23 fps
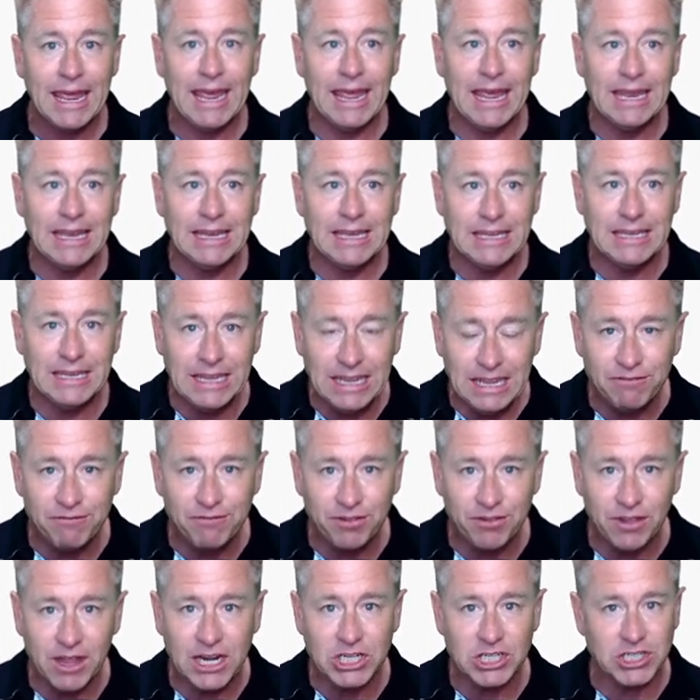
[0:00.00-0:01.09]
in
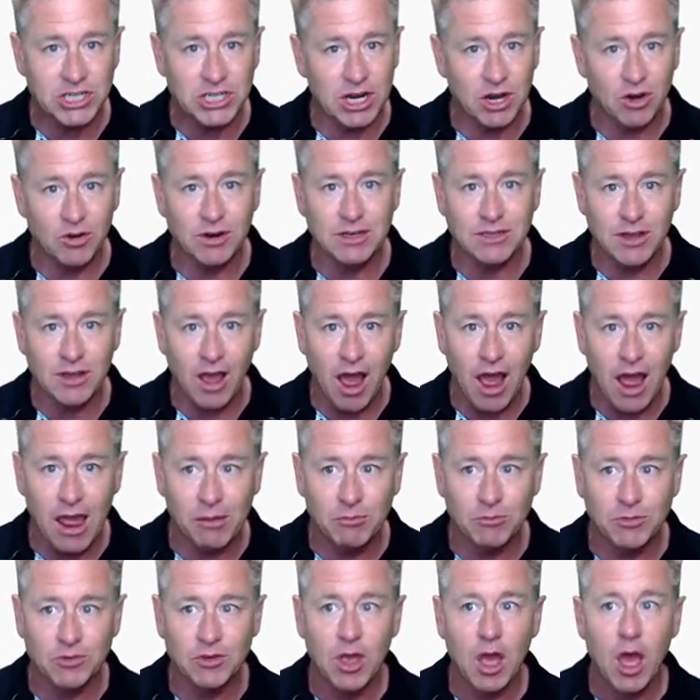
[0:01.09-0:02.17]
deflationary
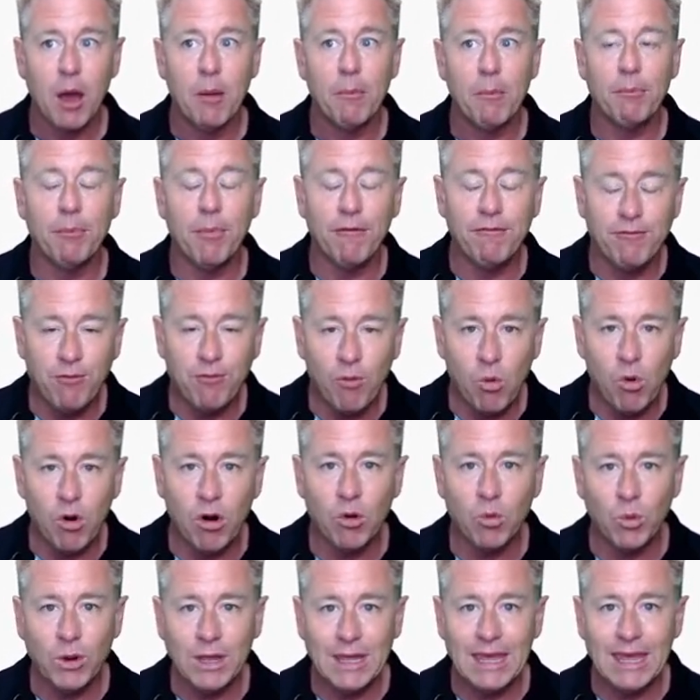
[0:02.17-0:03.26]
times before
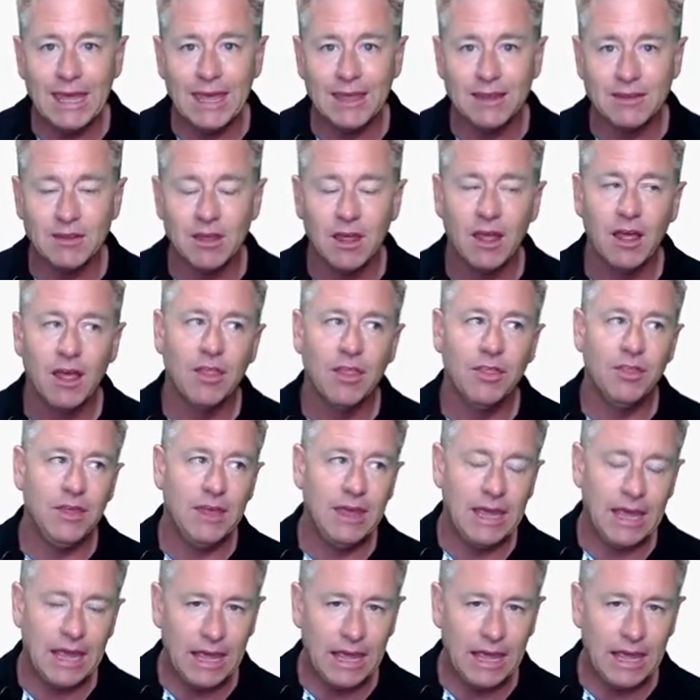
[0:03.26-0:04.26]
we hit the